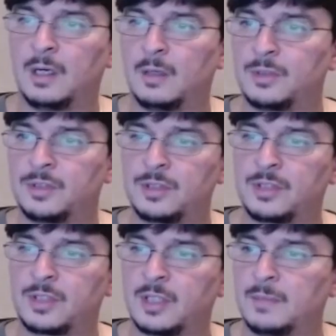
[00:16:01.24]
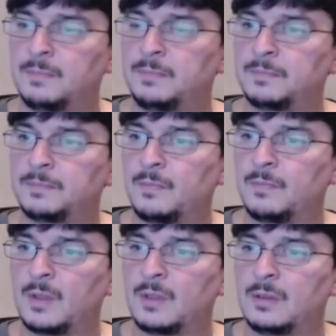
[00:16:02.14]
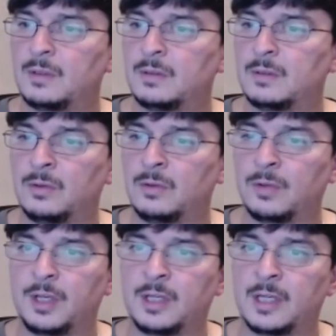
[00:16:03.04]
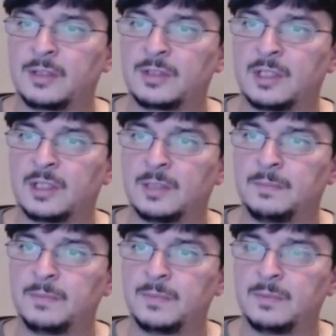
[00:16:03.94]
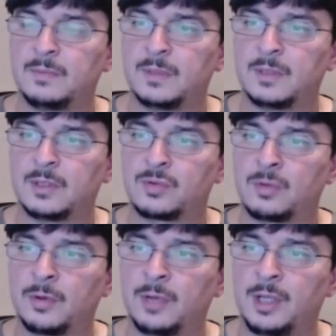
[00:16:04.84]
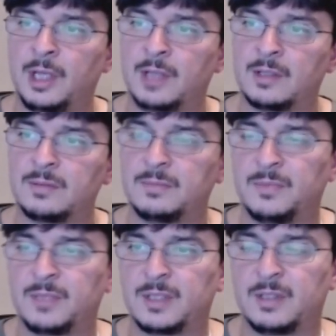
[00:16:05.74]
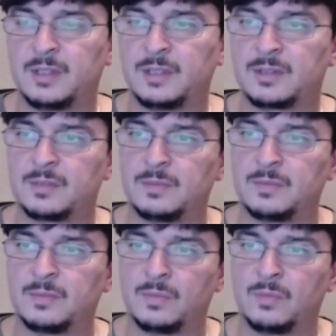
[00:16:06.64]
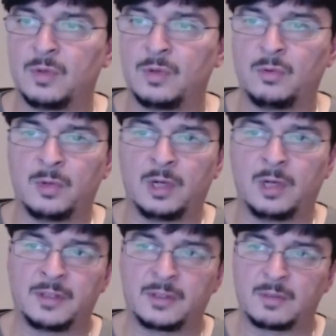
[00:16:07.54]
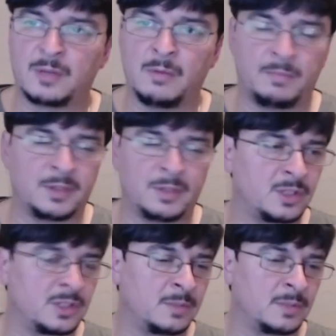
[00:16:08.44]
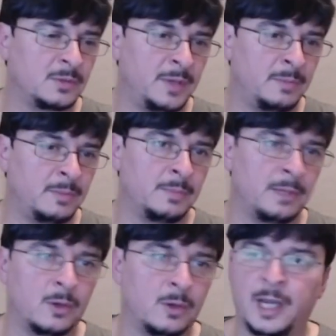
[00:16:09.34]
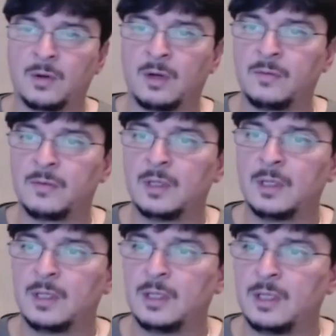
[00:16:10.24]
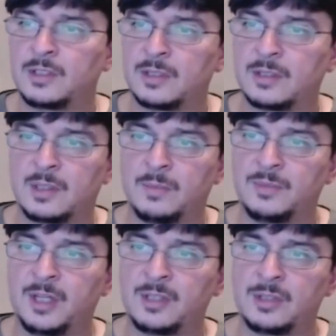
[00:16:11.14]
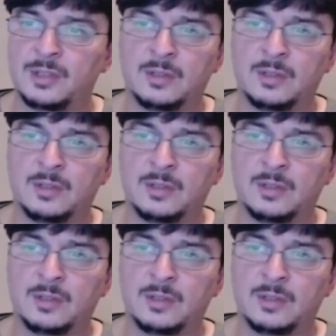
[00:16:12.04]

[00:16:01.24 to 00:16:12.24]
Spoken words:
just looking at a story here that it's not relevant at the moment, but just something for people to be aware of, is that some testers